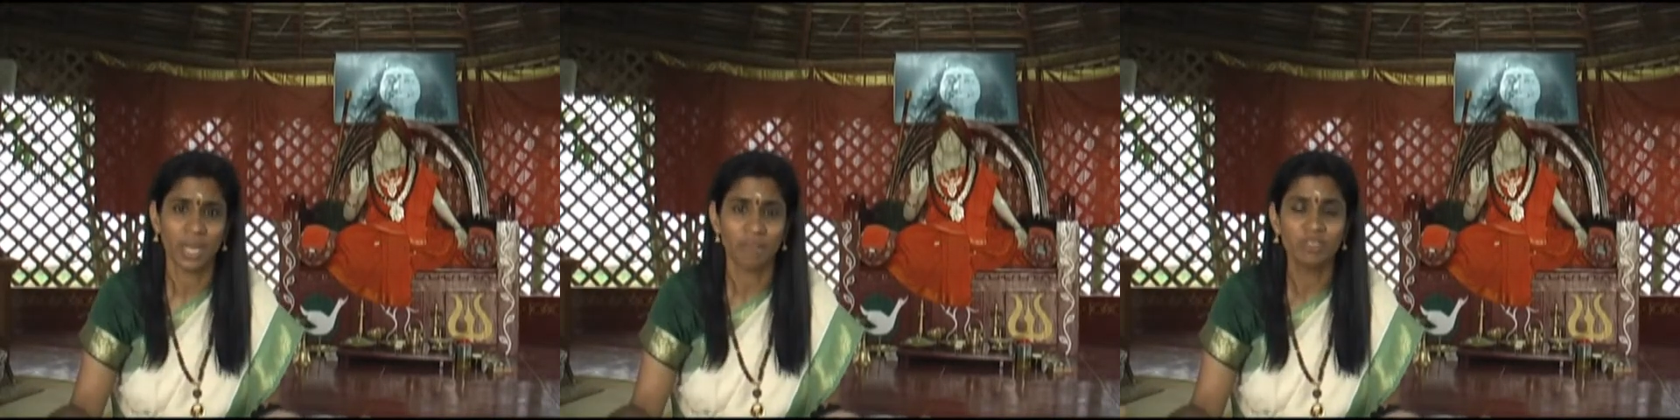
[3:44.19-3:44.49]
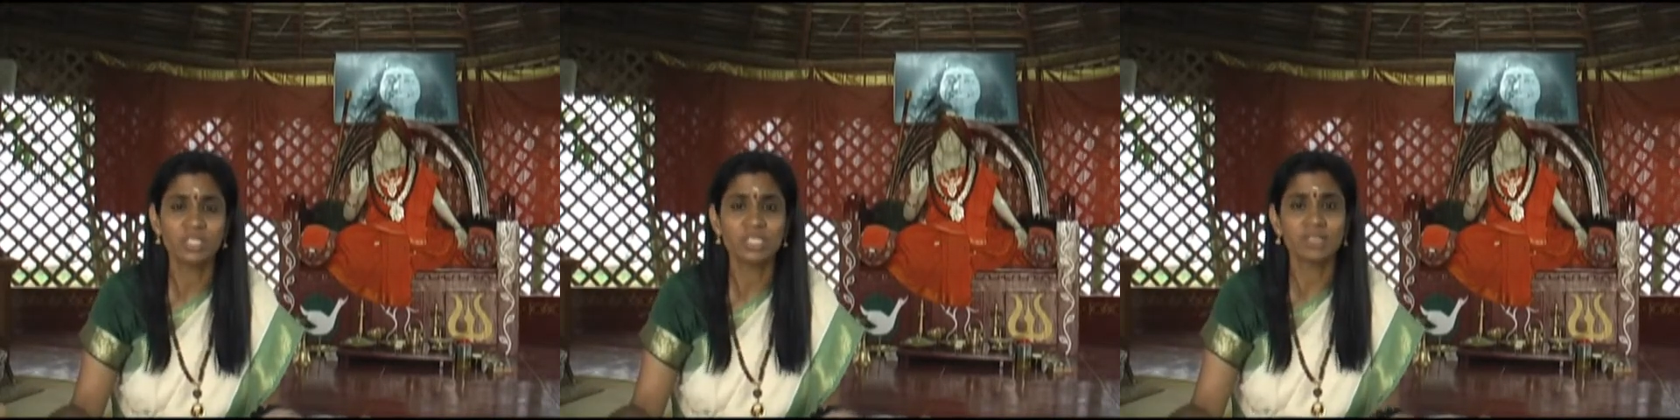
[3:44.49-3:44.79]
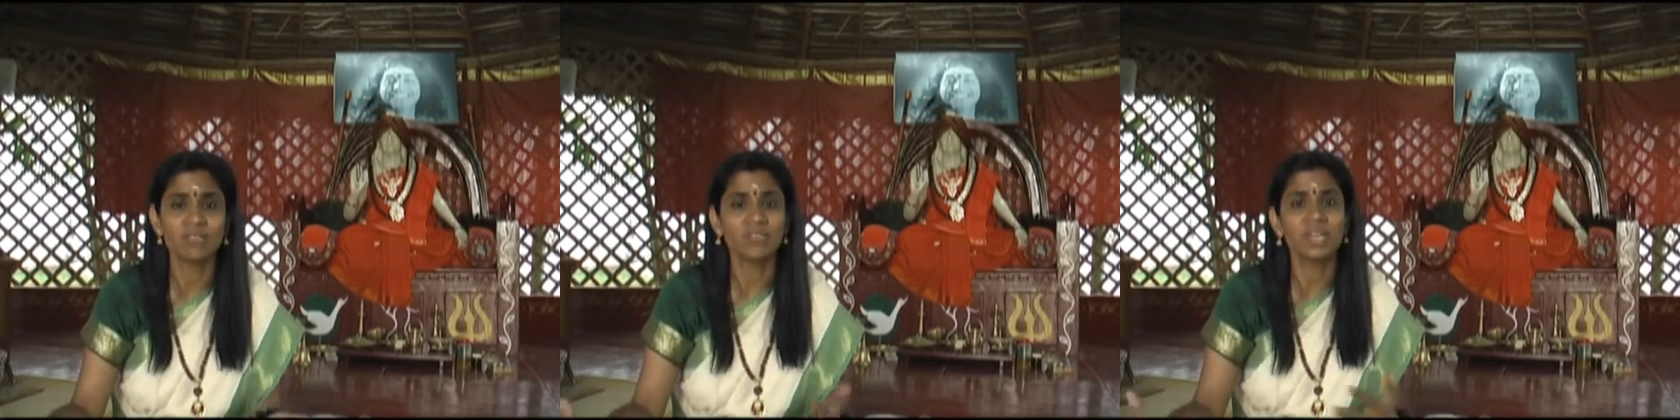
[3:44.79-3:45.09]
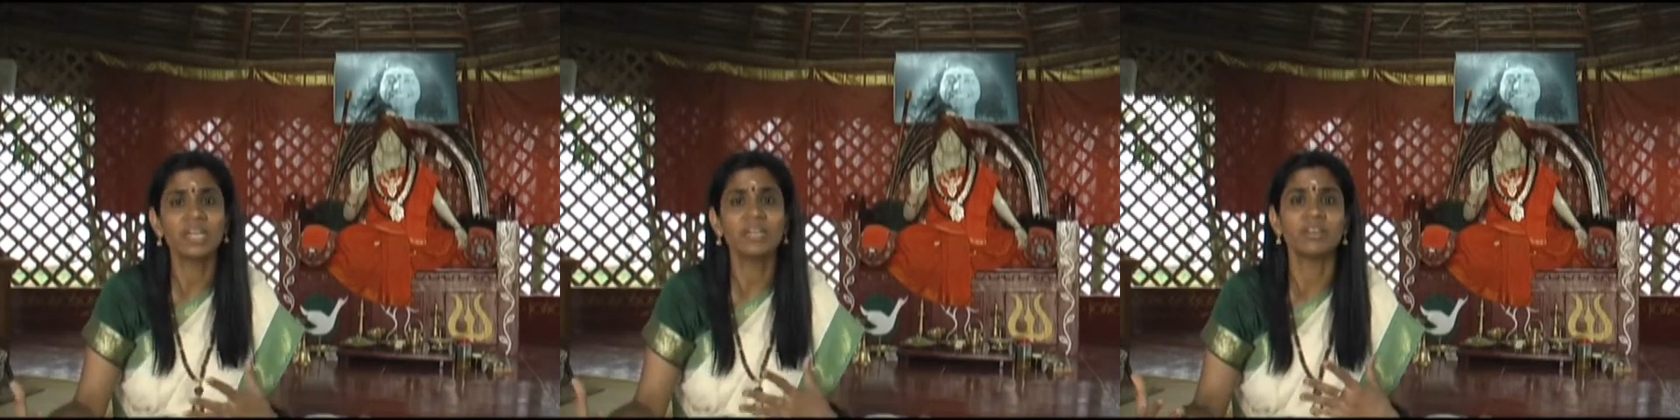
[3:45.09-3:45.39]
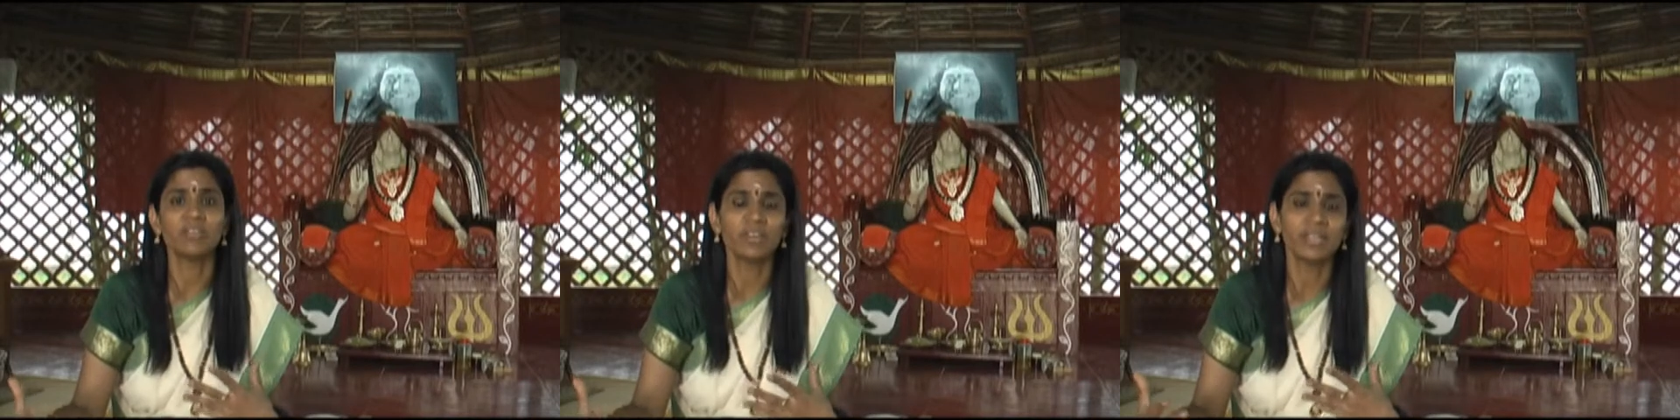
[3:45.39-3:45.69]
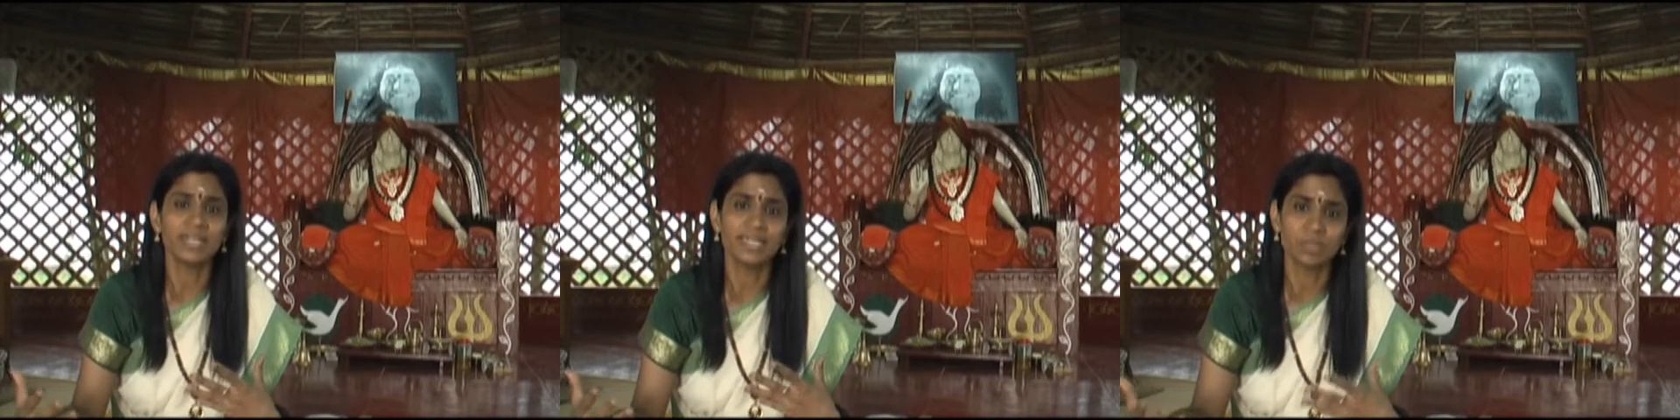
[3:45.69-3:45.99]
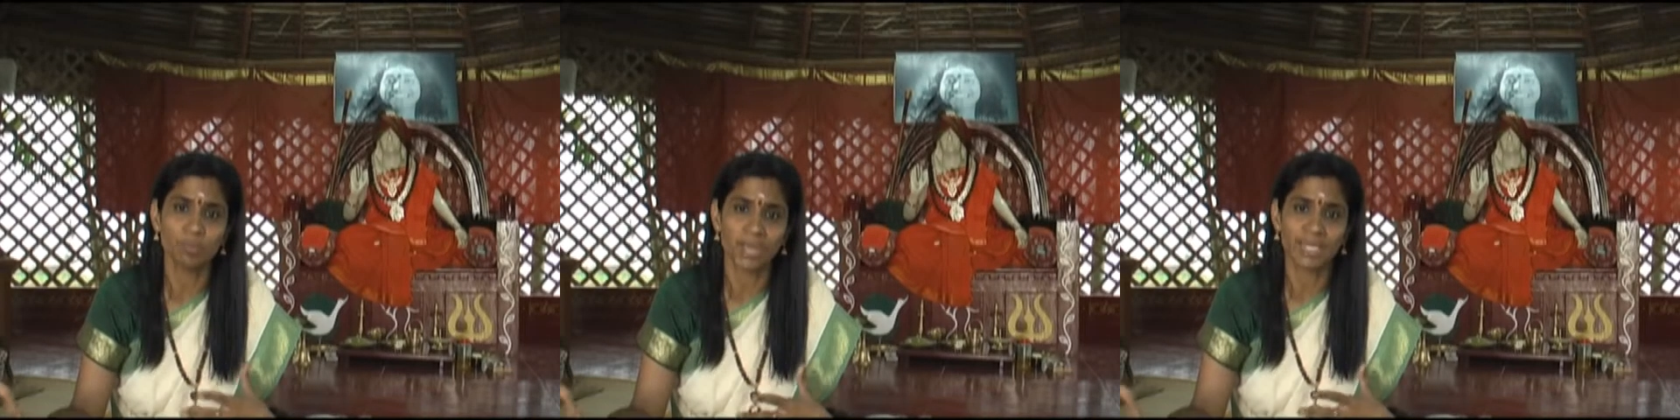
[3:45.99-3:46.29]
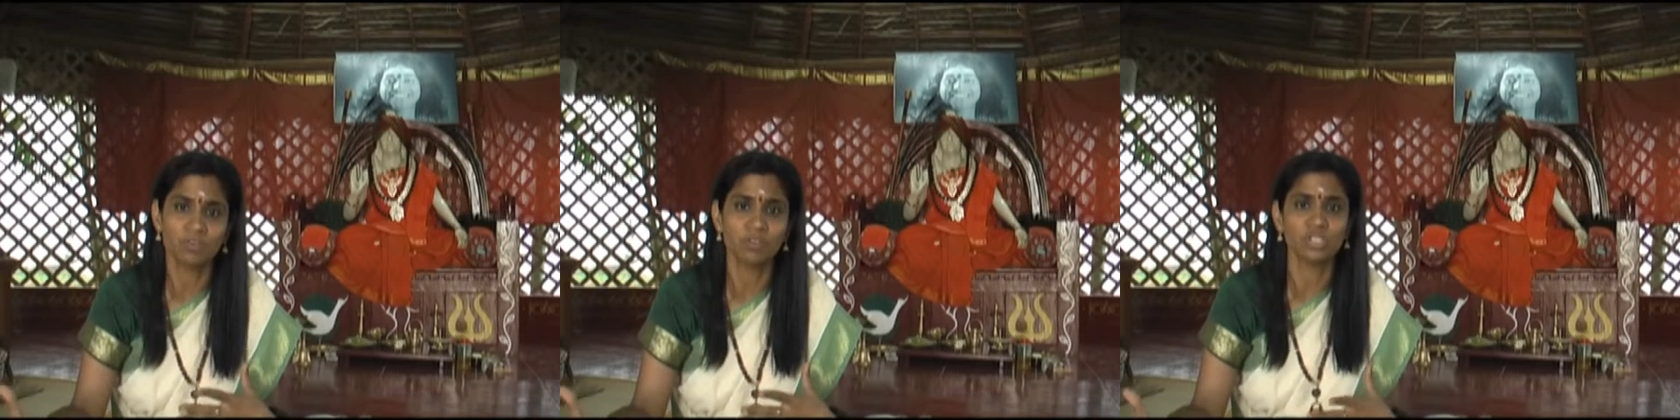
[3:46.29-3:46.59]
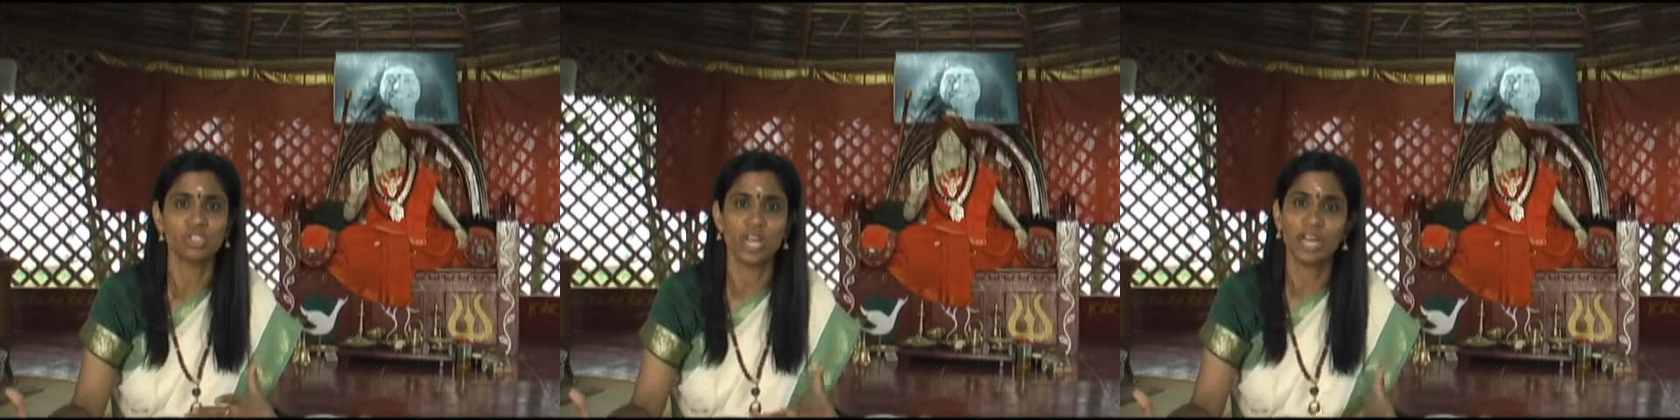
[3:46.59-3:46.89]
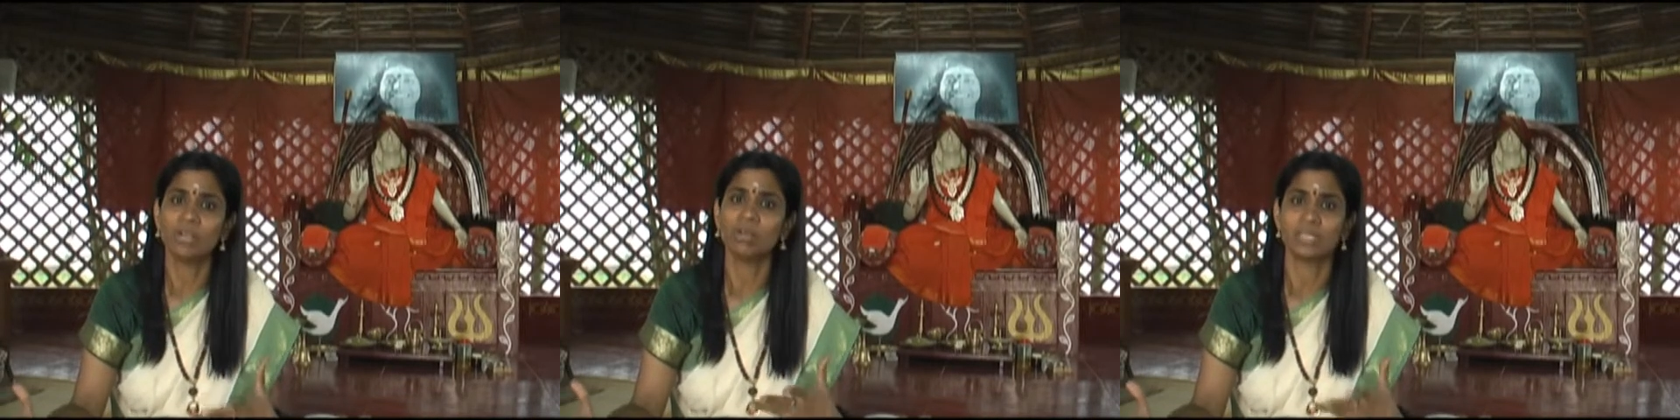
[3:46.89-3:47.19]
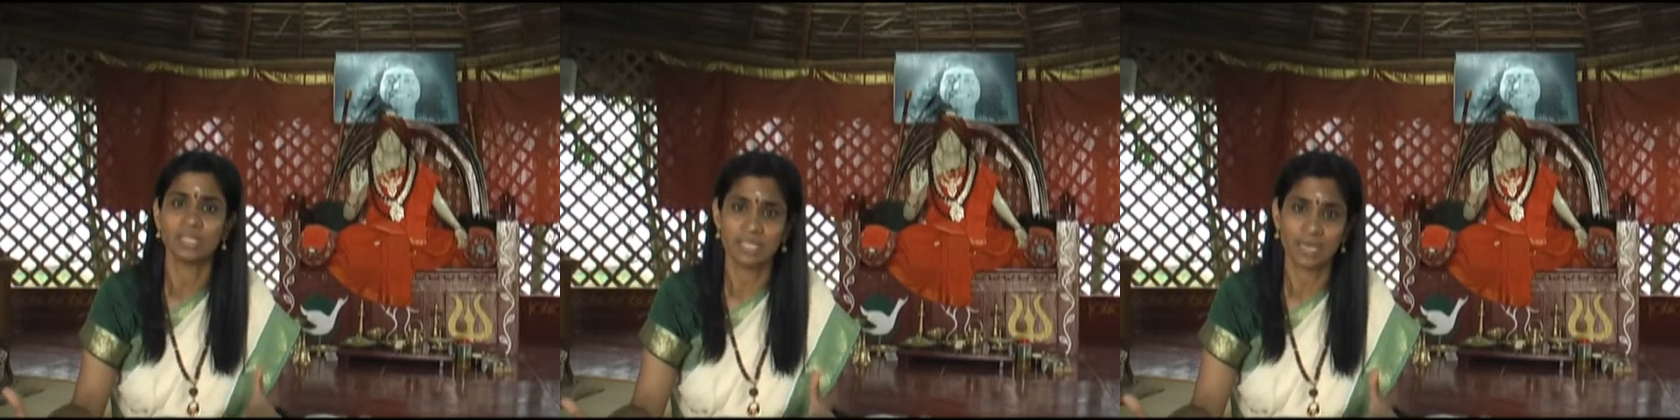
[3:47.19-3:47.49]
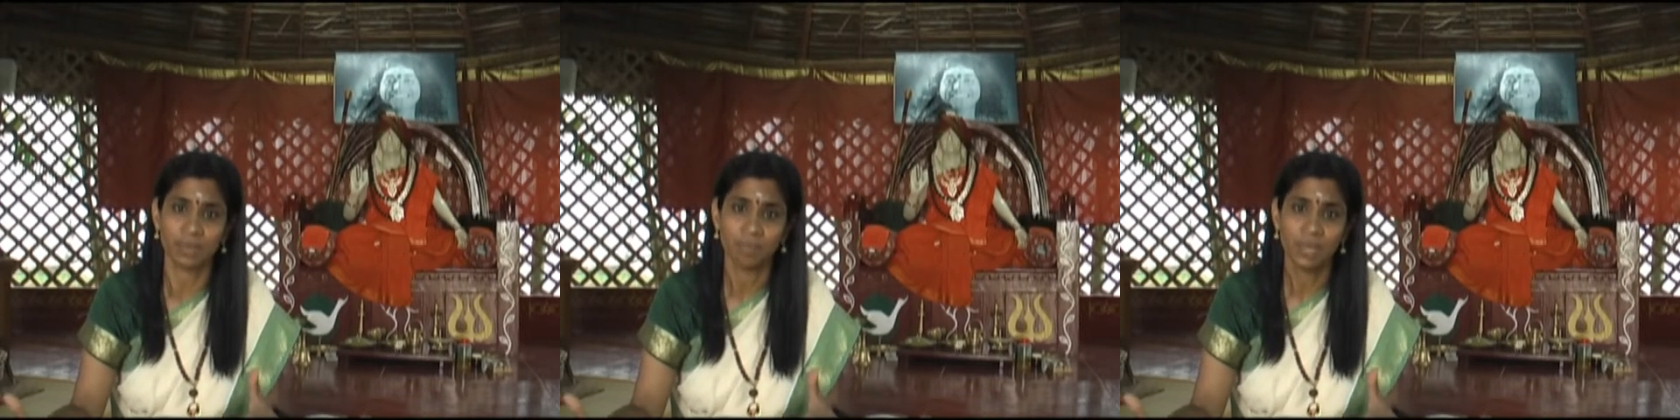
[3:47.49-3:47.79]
which is a very difficult space for a child to understand.